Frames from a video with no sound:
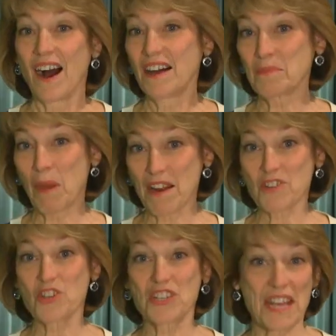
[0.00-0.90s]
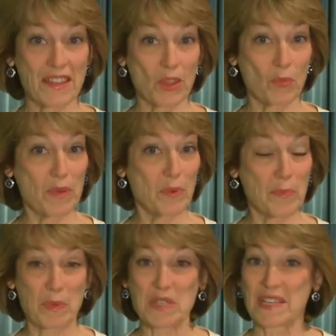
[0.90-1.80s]
On March 10th, we will
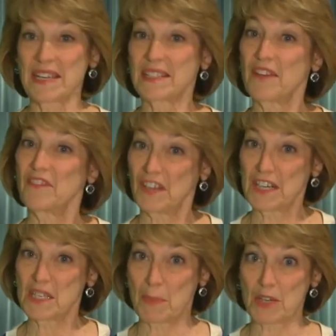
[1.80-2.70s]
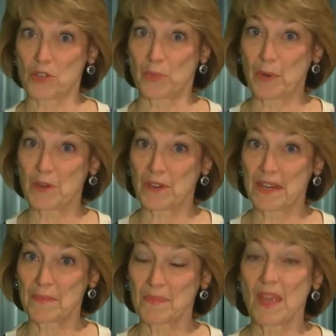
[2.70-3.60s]
present a very special
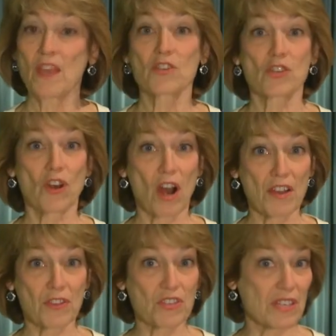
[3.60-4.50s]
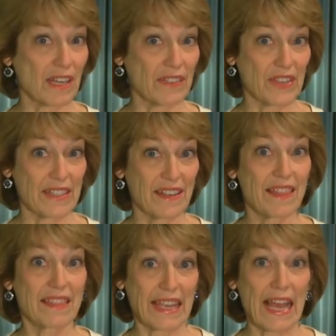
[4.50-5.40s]
program, Sir Arthur Sullivan,
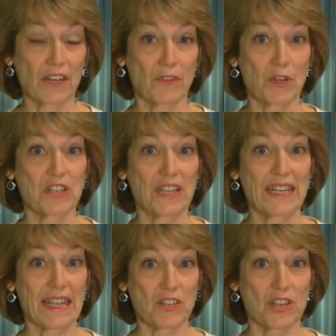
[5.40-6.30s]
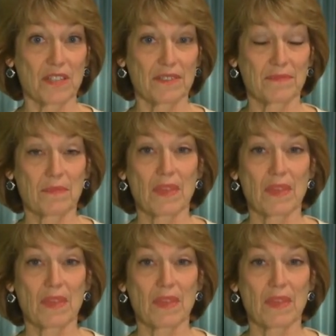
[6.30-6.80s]
The California Connection.